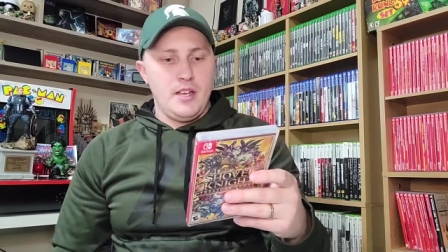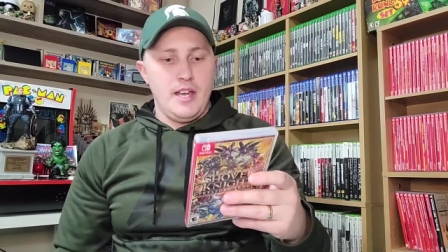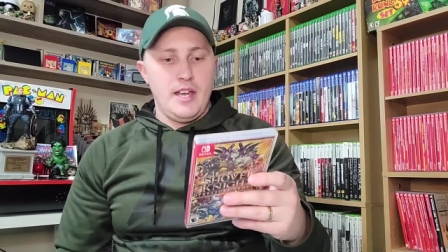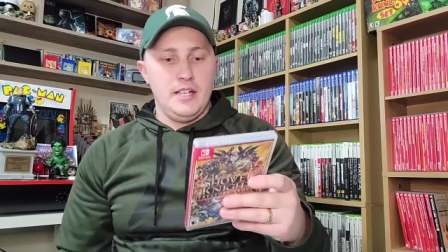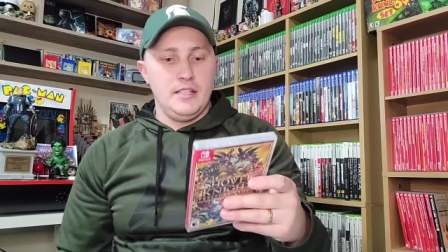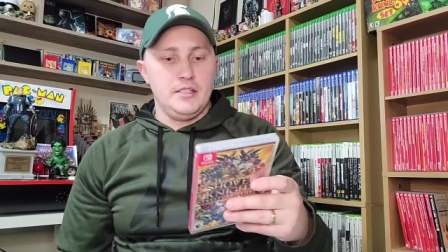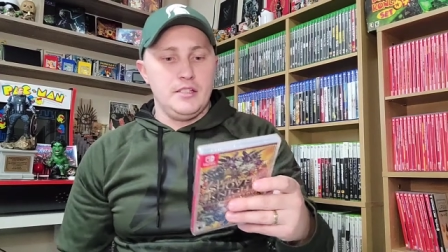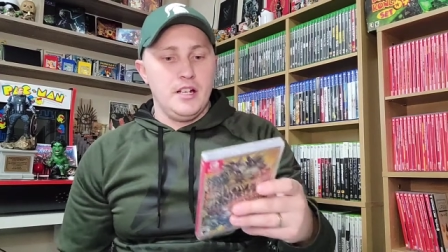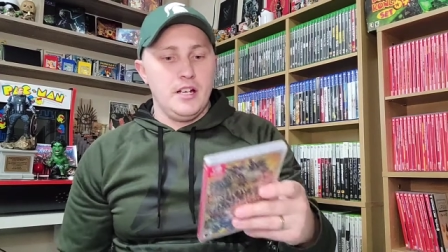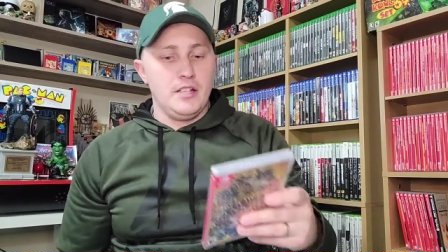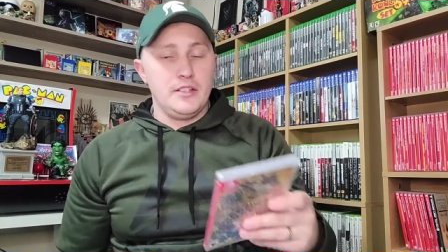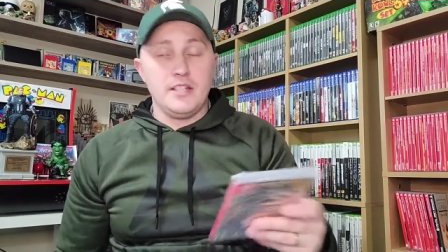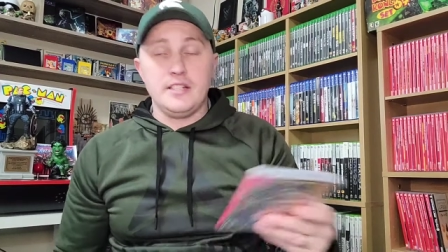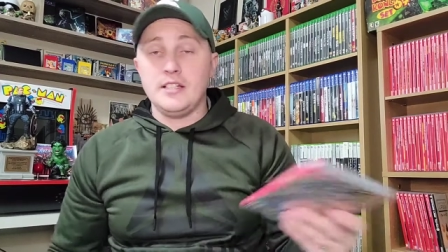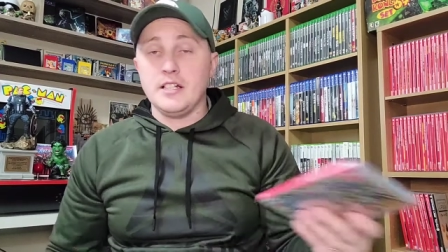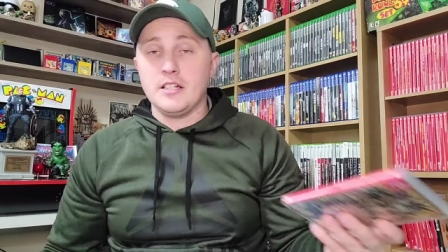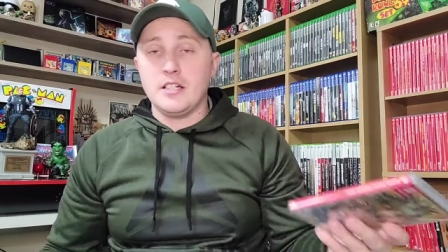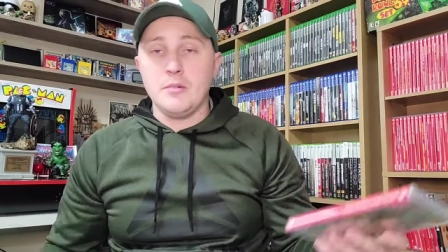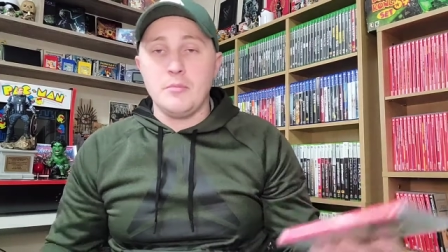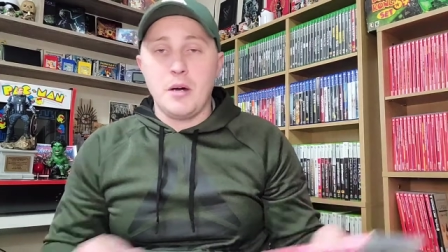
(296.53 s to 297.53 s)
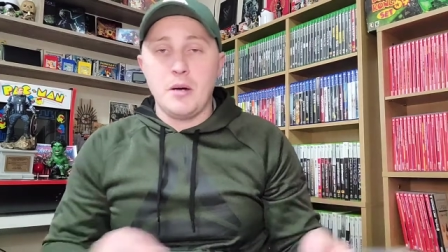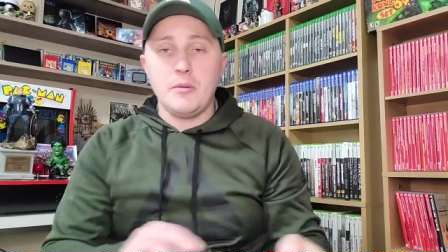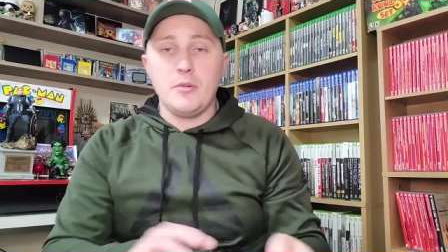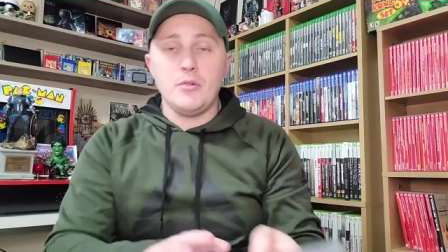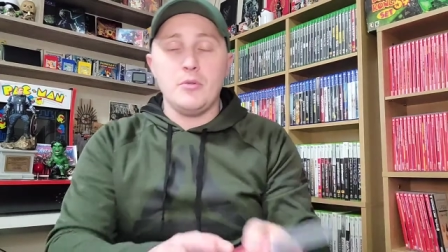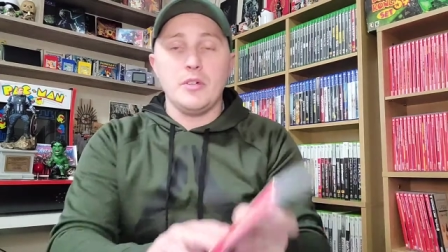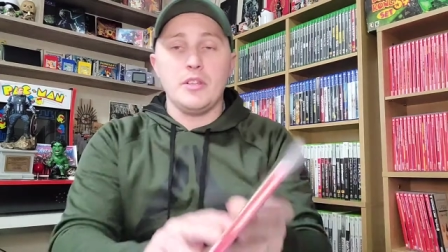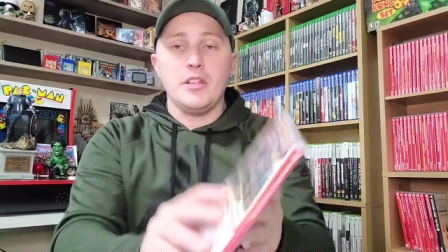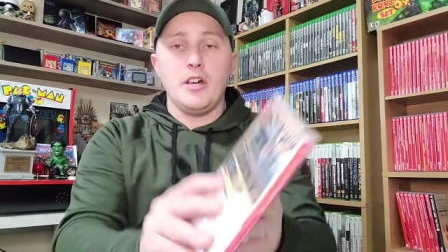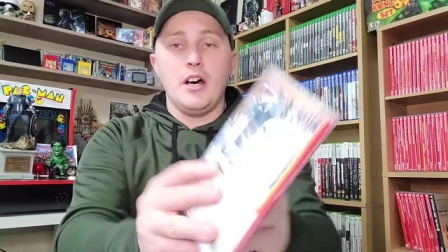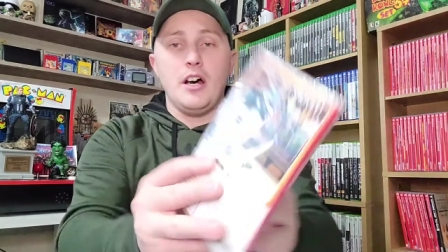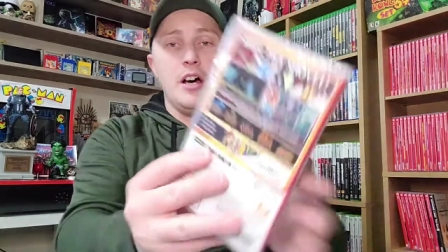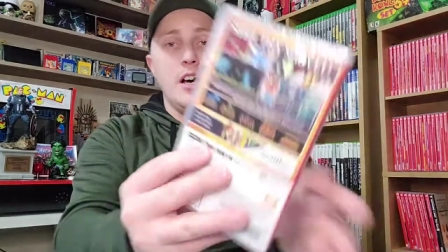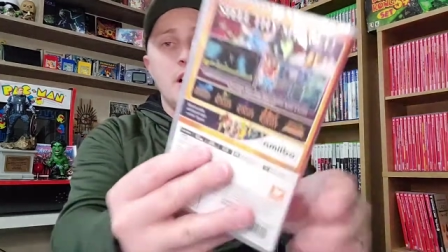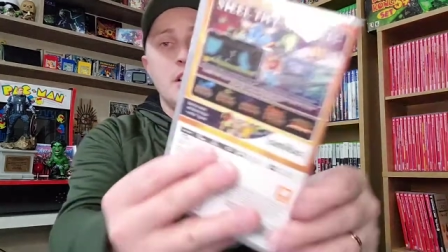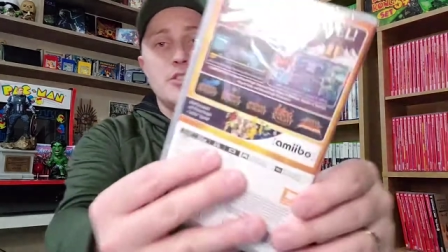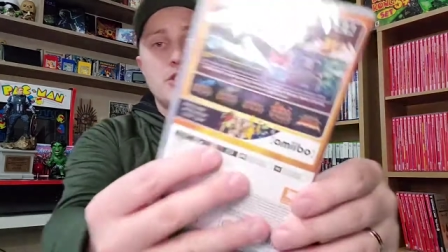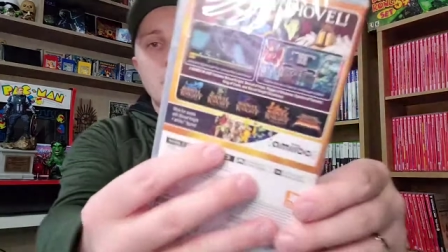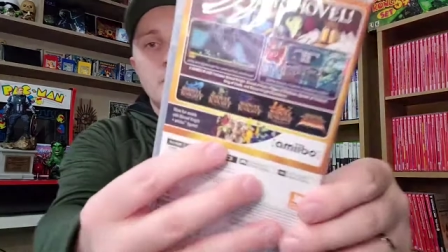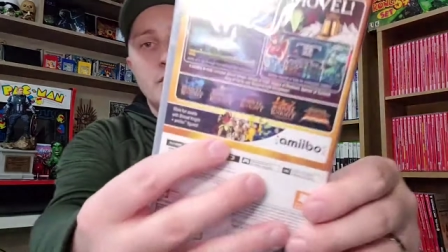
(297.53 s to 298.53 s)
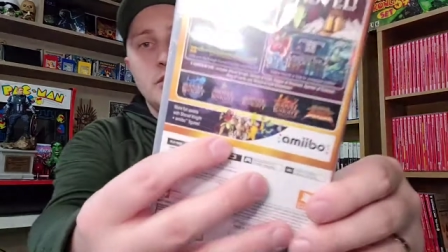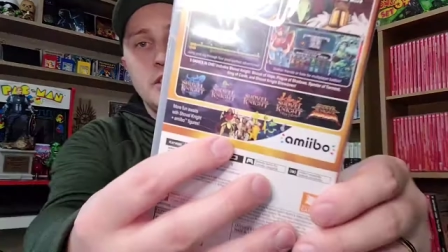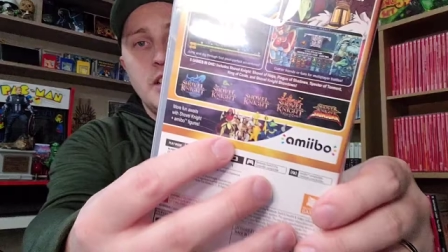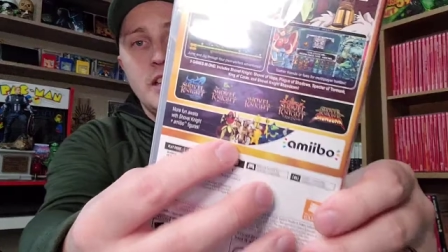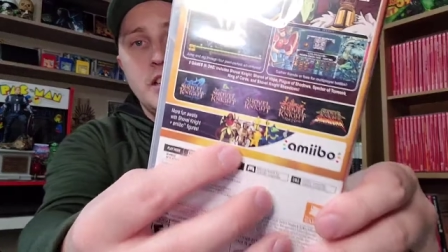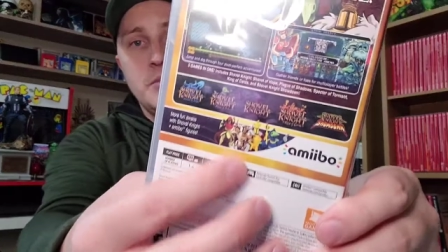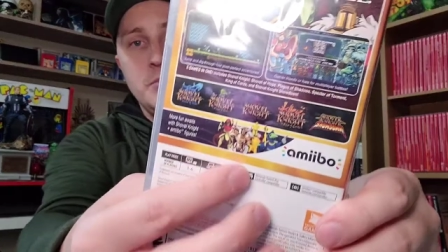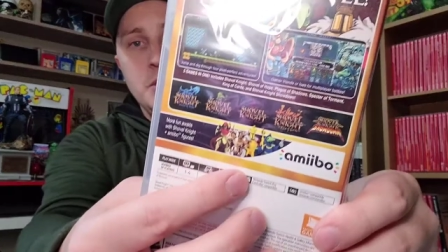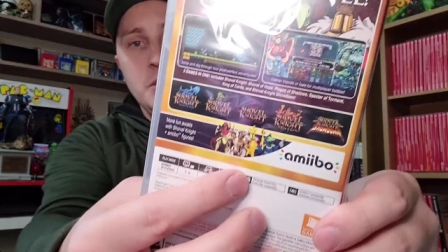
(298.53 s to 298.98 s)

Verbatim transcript: And uh, they did come out with uh, Shovel Knight